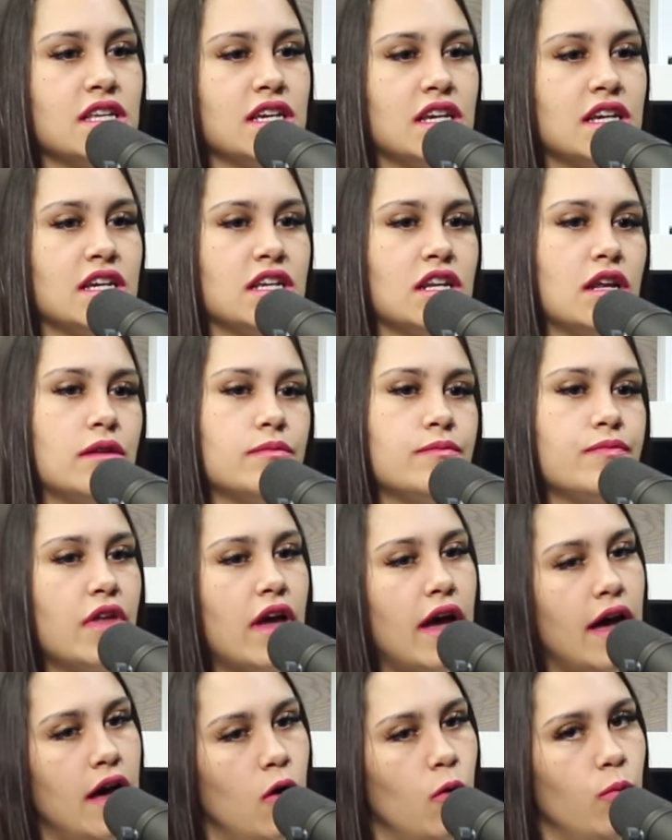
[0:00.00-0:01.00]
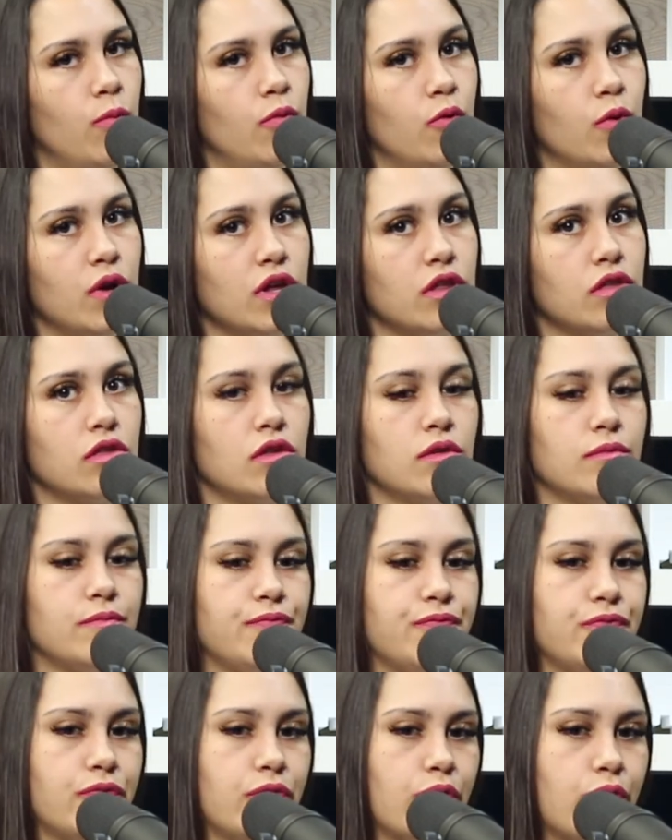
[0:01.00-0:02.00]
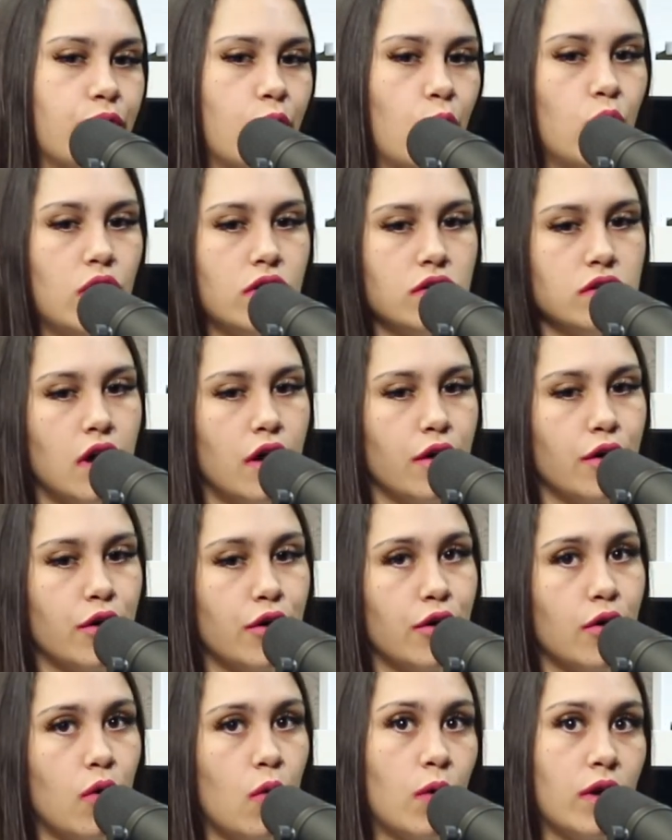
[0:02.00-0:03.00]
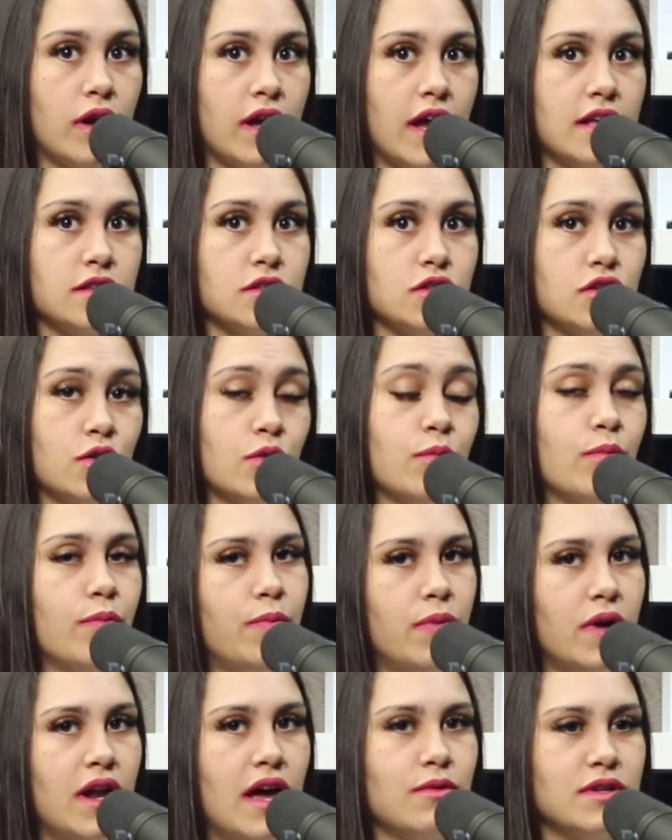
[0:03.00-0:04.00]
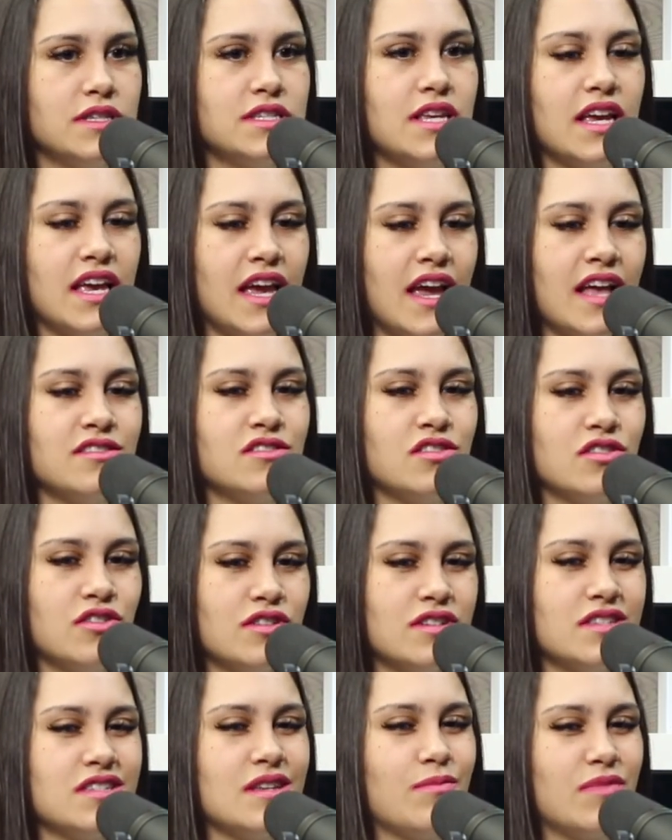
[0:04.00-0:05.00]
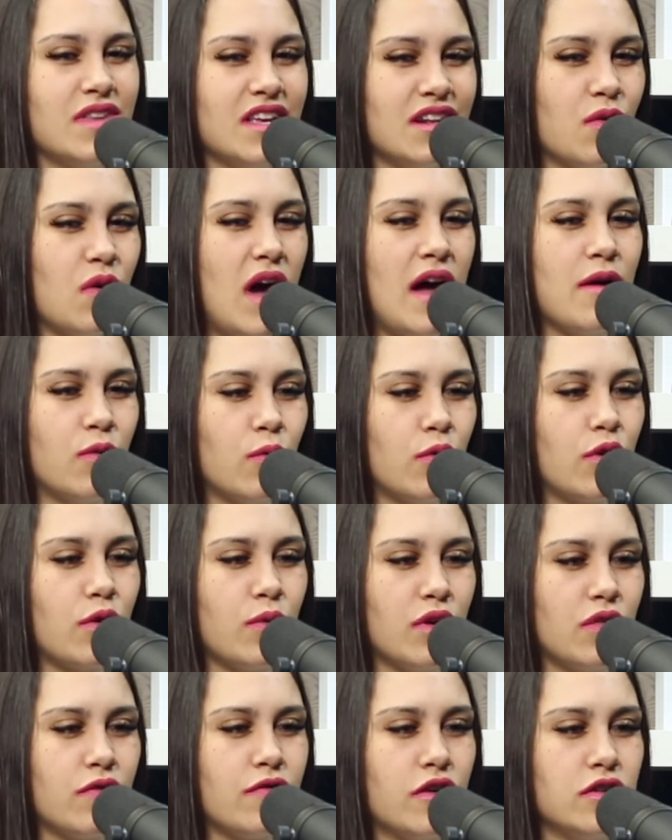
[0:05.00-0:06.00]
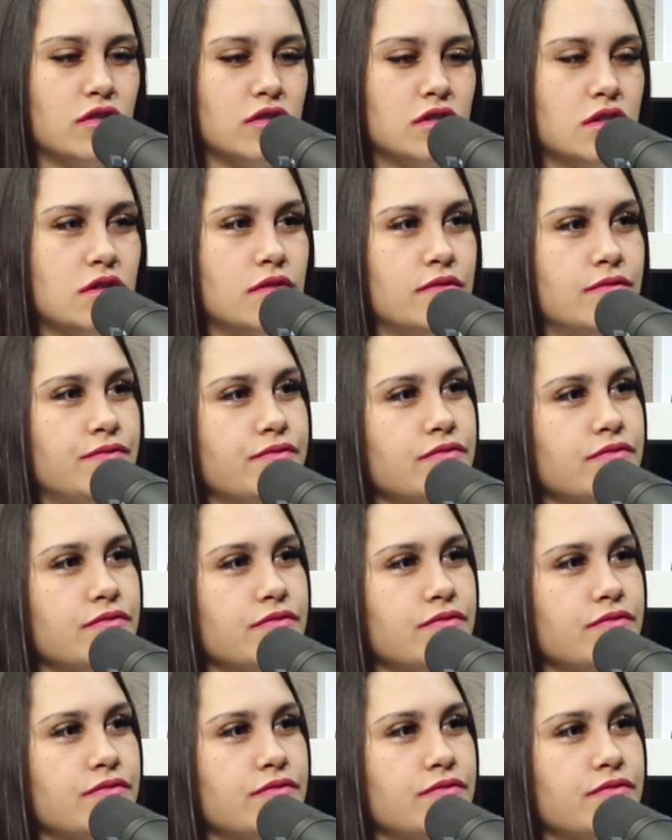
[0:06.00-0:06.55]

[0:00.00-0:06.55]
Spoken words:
that could help with world hunger or cancer. But I would say cancer is something that I would work with first.